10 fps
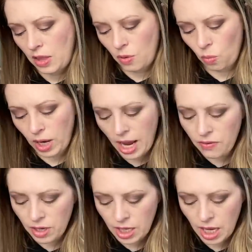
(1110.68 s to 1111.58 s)

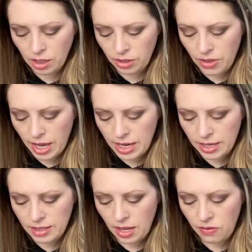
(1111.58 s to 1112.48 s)
Whatever color that
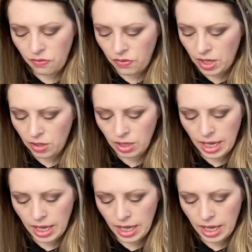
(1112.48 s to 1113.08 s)
is, I feel